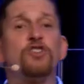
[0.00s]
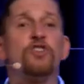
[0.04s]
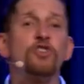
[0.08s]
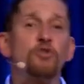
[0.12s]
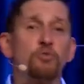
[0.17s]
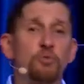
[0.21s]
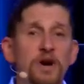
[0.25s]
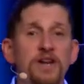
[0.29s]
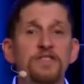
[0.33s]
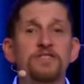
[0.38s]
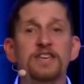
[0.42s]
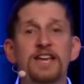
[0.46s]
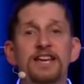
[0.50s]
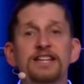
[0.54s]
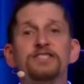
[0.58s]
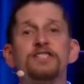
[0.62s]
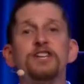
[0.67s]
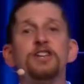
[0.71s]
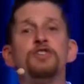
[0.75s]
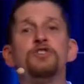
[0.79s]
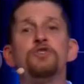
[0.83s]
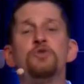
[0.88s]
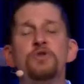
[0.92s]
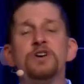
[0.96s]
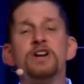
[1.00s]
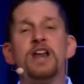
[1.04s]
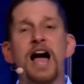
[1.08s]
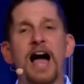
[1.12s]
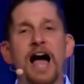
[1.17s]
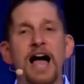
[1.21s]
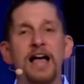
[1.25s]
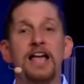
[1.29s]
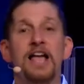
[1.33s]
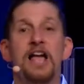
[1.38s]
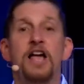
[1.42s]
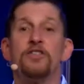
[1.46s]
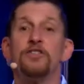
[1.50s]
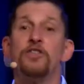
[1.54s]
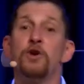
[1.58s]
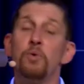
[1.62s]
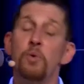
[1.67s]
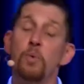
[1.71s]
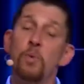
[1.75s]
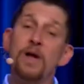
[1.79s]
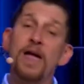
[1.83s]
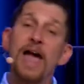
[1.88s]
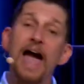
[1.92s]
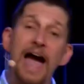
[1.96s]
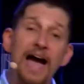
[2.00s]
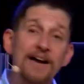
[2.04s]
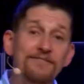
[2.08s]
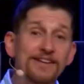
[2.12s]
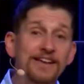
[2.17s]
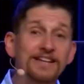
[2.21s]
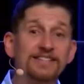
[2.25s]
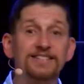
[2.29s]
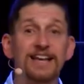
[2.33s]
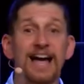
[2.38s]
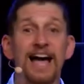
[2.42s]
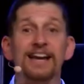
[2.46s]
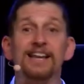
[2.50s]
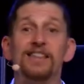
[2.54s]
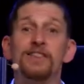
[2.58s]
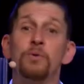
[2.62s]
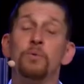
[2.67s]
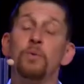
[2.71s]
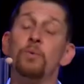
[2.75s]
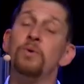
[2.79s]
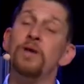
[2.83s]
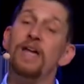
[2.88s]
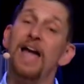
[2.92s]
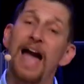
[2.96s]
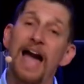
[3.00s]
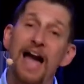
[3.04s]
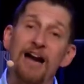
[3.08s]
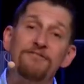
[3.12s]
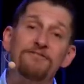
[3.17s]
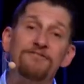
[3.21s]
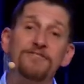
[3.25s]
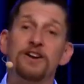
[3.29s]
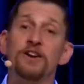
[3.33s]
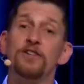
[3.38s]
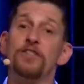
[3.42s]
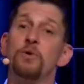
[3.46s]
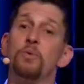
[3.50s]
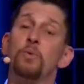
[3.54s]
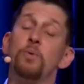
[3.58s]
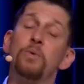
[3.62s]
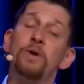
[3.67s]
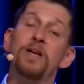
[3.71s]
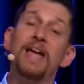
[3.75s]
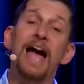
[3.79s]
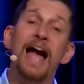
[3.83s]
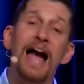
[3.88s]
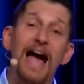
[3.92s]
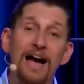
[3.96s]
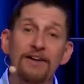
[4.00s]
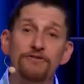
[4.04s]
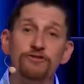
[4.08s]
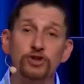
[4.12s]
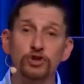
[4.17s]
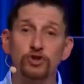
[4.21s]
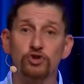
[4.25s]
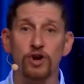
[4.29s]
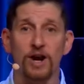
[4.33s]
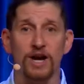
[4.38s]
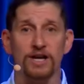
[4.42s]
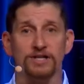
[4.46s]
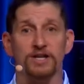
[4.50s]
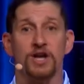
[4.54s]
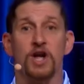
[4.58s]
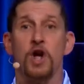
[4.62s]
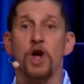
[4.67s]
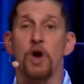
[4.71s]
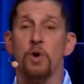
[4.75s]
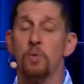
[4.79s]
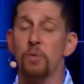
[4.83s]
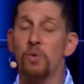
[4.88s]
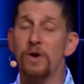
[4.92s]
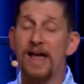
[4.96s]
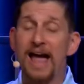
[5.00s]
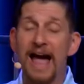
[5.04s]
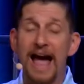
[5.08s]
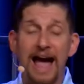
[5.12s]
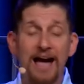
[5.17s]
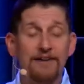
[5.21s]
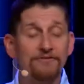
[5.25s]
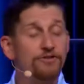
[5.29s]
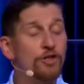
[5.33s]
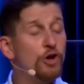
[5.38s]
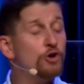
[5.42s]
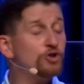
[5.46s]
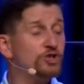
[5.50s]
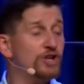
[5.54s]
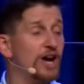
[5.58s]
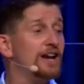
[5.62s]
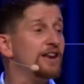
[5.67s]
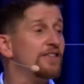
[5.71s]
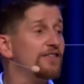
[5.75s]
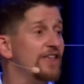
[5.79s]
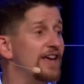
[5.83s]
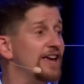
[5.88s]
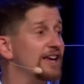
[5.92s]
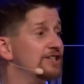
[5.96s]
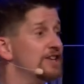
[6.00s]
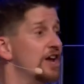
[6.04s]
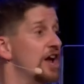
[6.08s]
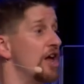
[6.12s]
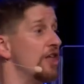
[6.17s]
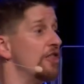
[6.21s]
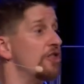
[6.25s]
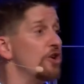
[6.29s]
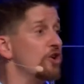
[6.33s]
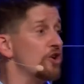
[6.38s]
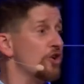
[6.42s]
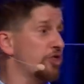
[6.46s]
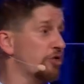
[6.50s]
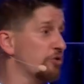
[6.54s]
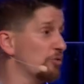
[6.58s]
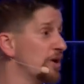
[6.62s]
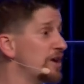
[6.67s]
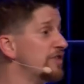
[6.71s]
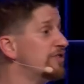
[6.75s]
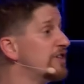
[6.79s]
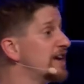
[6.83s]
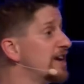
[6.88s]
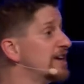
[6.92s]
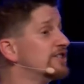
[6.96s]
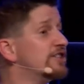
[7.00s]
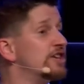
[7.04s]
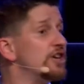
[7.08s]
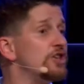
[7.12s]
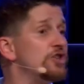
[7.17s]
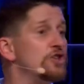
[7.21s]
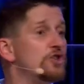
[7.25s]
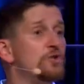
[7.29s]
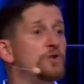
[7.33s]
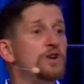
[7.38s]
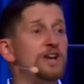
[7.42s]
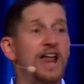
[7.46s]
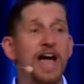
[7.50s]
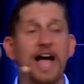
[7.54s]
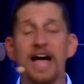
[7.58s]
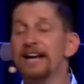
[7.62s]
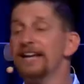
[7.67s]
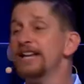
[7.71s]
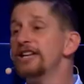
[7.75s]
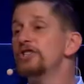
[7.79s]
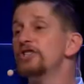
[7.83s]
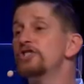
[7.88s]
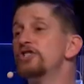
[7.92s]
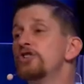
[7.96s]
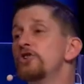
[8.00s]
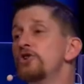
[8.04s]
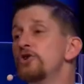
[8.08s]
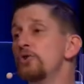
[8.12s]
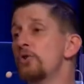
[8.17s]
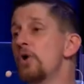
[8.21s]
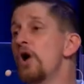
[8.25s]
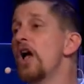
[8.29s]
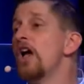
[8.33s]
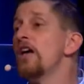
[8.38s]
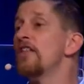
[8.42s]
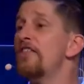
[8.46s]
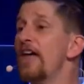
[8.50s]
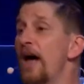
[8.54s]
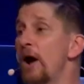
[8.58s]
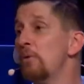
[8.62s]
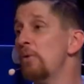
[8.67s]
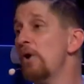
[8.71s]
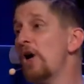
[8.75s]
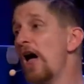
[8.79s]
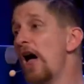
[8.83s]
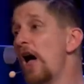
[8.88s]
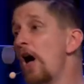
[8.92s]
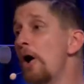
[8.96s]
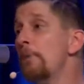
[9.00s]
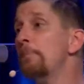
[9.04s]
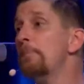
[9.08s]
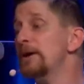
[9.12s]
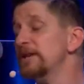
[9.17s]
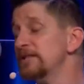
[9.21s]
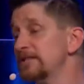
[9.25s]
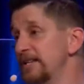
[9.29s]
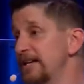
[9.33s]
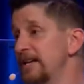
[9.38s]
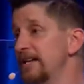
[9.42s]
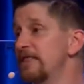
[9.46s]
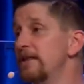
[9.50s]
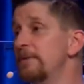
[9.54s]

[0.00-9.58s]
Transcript: three things that you and I, that when we have anxiety, that when we have fear, that when we have stress, when we have those kind of things, there are three things that you and I can do that will help us in